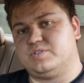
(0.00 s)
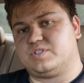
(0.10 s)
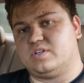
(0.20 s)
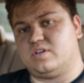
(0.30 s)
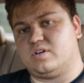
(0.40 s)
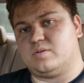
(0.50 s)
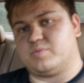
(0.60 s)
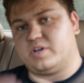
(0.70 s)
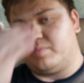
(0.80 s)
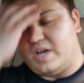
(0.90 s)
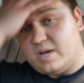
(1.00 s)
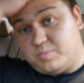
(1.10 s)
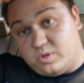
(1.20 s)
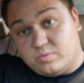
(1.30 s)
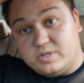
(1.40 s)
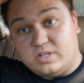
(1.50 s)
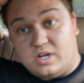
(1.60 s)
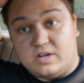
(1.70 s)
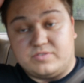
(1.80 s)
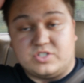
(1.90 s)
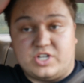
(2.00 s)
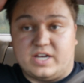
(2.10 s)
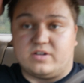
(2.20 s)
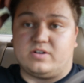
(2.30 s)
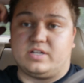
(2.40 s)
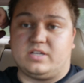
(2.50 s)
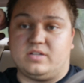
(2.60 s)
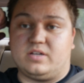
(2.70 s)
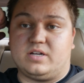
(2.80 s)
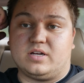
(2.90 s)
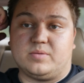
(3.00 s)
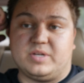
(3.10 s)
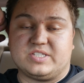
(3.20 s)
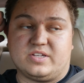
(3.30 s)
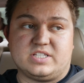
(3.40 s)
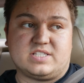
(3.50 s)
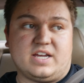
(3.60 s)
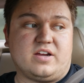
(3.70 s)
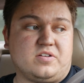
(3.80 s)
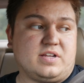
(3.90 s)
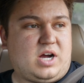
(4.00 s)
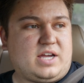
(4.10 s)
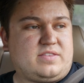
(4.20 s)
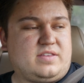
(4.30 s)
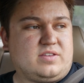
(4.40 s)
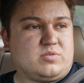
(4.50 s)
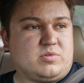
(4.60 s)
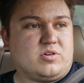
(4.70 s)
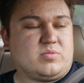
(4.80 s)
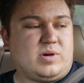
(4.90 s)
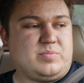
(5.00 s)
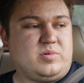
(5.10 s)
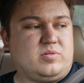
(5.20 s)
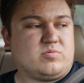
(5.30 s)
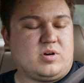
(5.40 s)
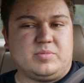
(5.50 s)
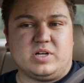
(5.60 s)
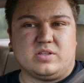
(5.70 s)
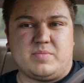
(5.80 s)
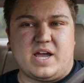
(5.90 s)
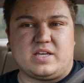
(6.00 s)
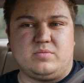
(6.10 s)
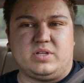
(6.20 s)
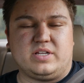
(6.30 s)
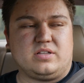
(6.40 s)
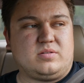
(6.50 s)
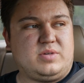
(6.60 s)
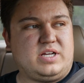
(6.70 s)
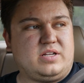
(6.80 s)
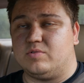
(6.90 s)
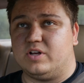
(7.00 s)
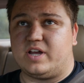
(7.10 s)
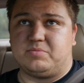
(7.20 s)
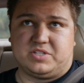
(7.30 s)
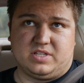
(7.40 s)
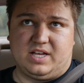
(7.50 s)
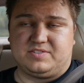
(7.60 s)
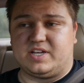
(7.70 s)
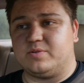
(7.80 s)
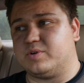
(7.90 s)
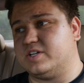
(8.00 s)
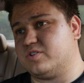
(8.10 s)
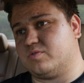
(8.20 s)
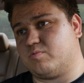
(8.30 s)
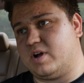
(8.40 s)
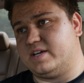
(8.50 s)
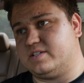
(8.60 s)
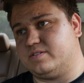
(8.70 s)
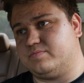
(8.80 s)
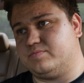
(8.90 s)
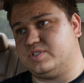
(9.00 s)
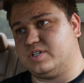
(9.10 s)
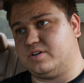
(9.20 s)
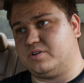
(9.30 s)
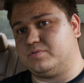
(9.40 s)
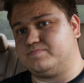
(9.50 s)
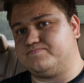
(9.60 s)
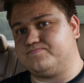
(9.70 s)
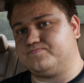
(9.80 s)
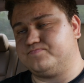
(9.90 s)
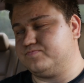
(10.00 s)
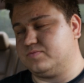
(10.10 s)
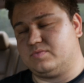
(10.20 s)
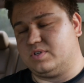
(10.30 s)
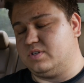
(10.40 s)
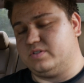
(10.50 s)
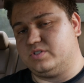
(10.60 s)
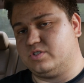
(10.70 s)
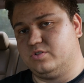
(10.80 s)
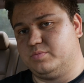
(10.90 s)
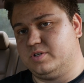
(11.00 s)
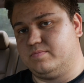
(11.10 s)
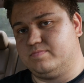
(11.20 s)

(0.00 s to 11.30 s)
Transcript: just gonna bring it back, pull the wheel off, and check on it. Based on the sound, I think the rotor might be rubbing on the backing plate a little bit. Well, it happens on the left side when I turn right, so stupid.